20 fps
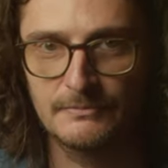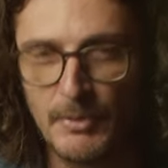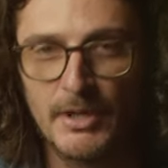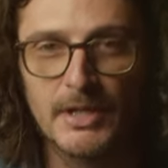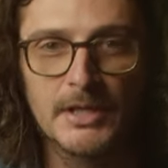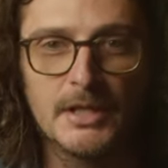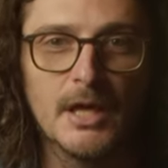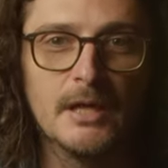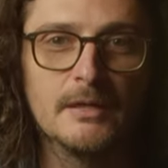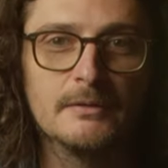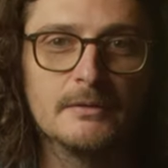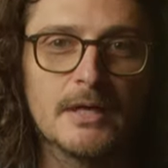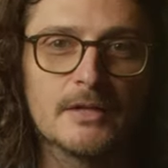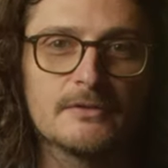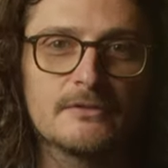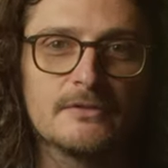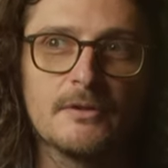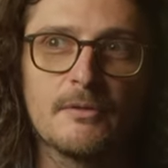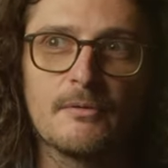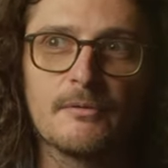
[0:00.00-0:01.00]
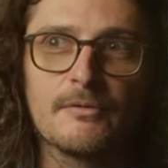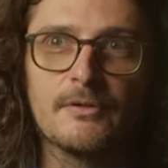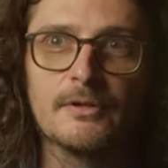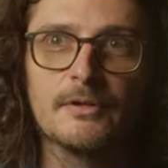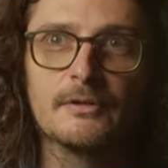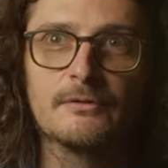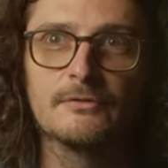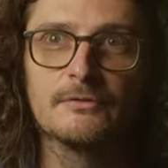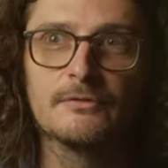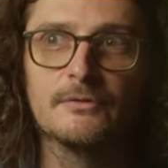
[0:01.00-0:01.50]
But again, that's another
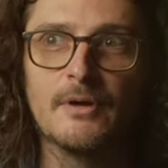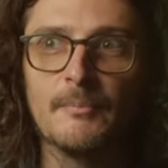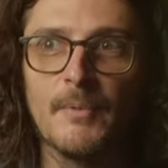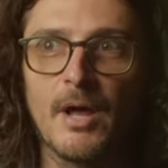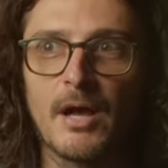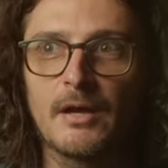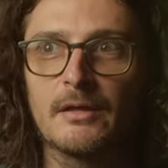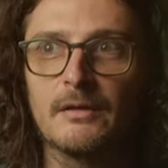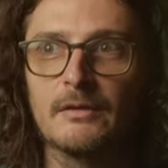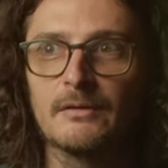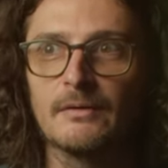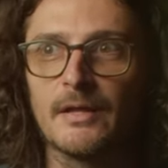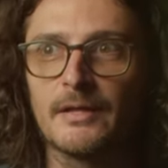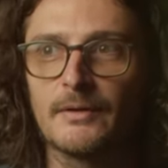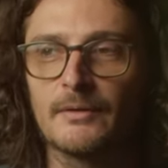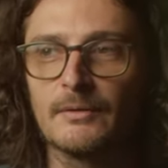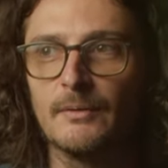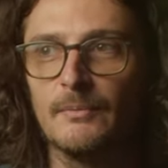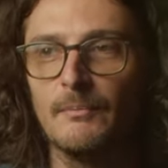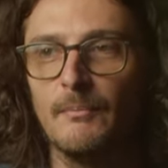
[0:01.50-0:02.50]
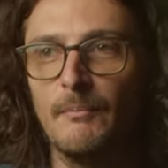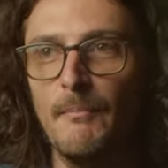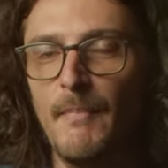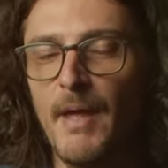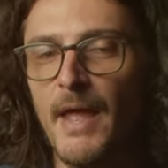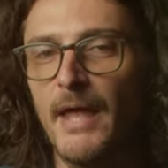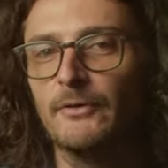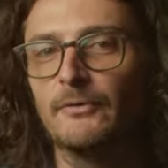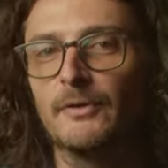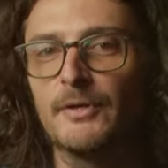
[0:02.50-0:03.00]
thing too. I'm not gonna like
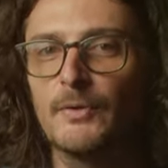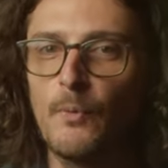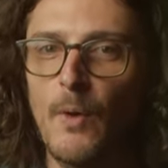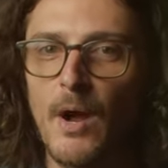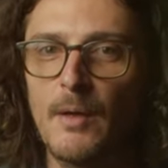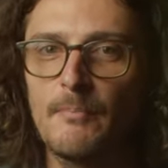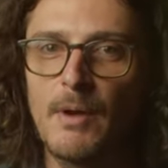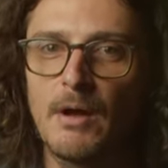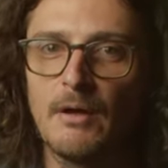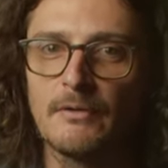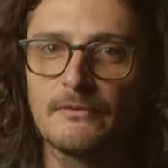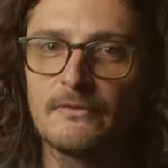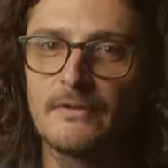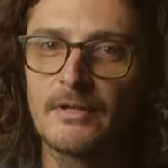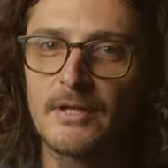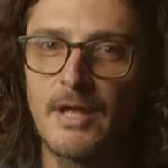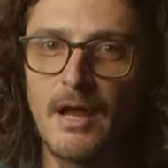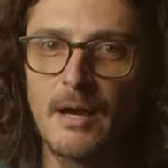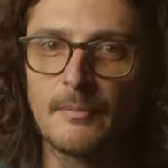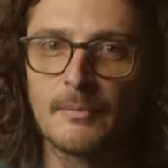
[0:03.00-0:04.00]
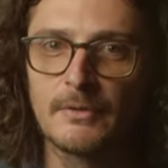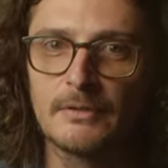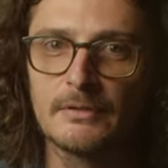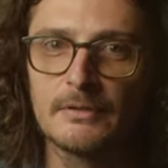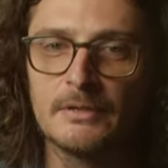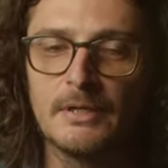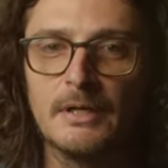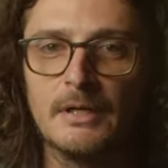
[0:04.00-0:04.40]
manually white balance the camera